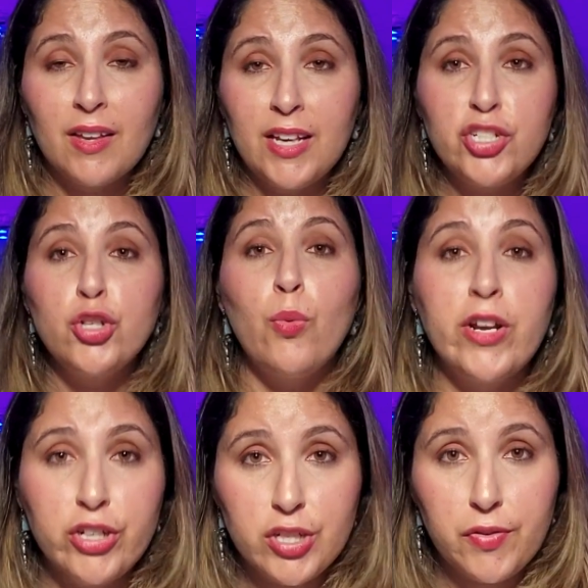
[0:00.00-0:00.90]
can do
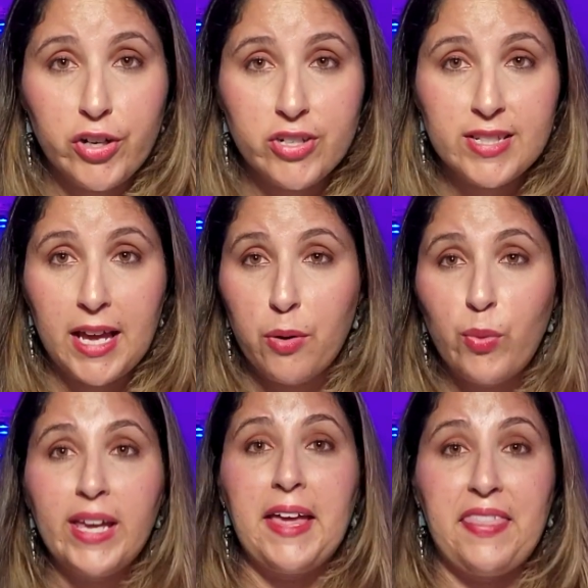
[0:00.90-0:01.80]
wonders for your skin.
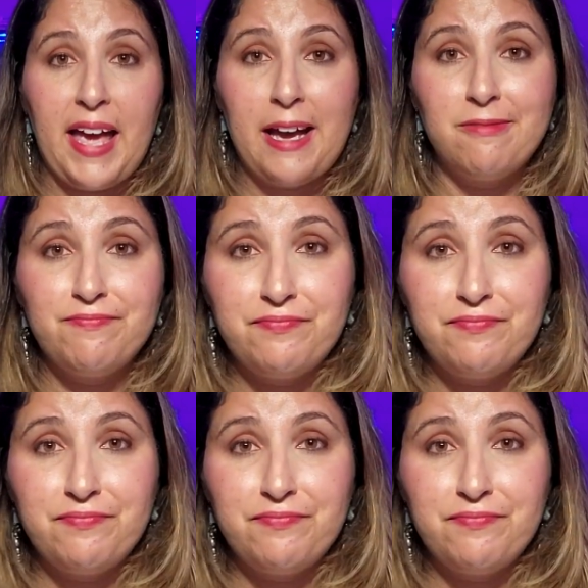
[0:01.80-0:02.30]
We get that.